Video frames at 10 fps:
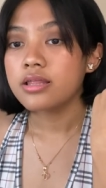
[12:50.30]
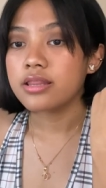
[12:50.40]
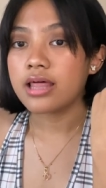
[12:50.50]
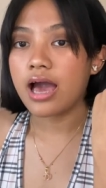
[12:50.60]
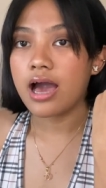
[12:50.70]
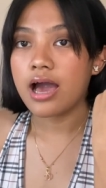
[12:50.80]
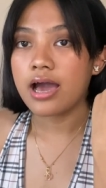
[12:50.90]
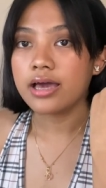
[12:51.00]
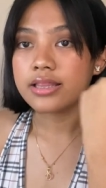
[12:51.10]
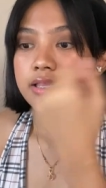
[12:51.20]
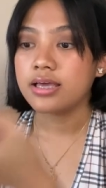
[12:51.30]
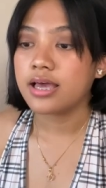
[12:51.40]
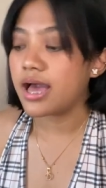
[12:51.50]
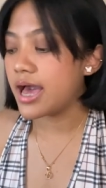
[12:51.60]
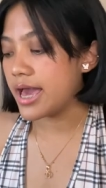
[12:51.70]
that
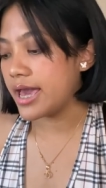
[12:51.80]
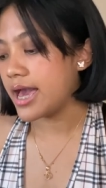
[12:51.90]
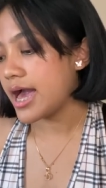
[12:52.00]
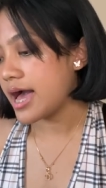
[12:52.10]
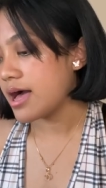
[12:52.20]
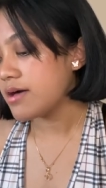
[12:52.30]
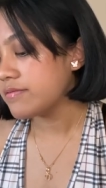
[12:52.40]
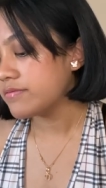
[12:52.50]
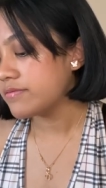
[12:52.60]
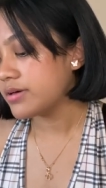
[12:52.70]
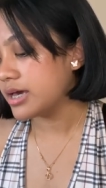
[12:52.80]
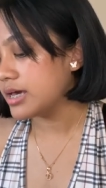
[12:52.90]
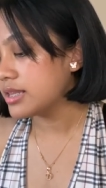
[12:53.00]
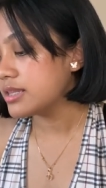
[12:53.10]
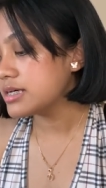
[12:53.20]
I have,
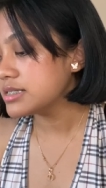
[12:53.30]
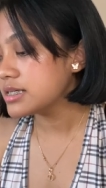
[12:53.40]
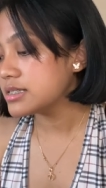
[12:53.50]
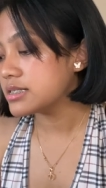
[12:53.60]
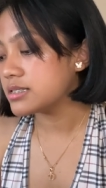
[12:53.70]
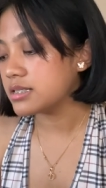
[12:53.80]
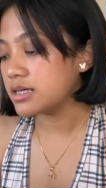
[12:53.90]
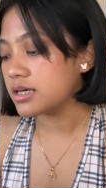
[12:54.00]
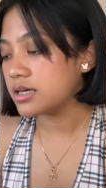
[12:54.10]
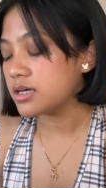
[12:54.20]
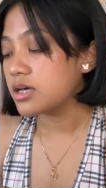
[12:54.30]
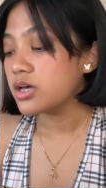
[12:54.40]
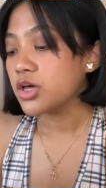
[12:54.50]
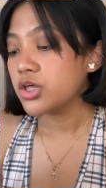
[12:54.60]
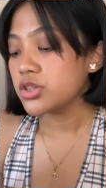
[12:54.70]
and this is the
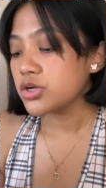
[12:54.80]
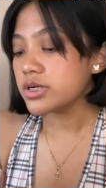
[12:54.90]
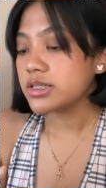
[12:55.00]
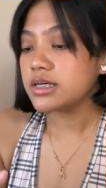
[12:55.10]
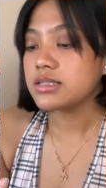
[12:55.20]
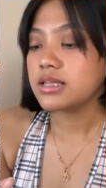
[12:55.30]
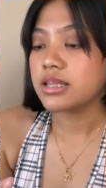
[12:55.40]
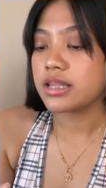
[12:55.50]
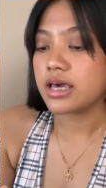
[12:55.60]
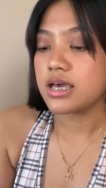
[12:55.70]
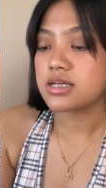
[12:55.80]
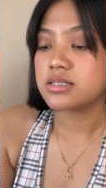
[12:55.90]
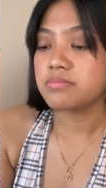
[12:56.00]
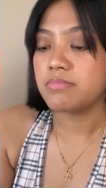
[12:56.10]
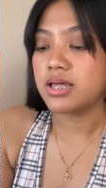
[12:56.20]
13
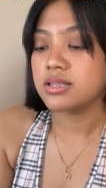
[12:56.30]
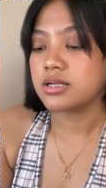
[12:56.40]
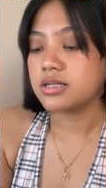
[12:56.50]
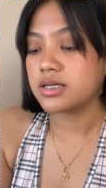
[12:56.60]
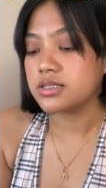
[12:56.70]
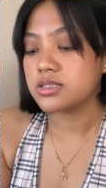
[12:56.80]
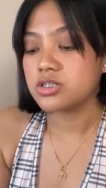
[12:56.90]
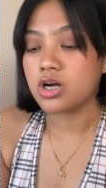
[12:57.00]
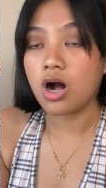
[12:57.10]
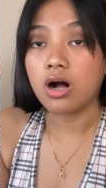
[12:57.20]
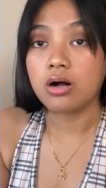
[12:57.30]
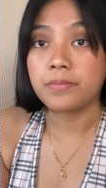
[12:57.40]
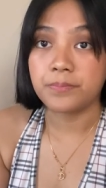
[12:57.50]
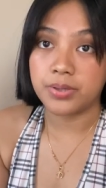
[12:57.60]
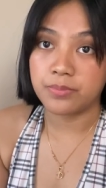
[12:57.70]
things mentally
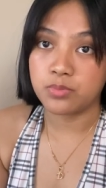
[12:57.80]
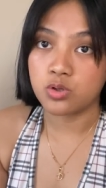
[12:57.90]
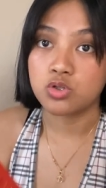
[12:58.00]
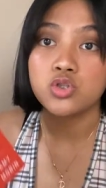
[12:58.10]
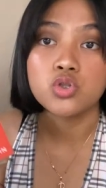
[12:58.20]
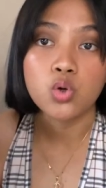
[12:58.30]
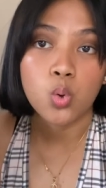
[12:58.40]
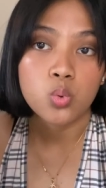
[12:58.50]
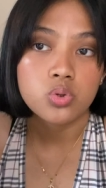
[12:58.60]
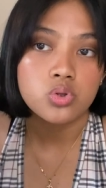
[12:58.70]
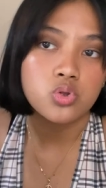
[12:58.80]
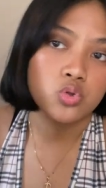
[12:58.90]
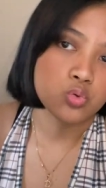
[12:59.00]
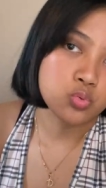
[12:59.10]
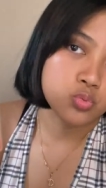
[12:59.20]
strong people don't do.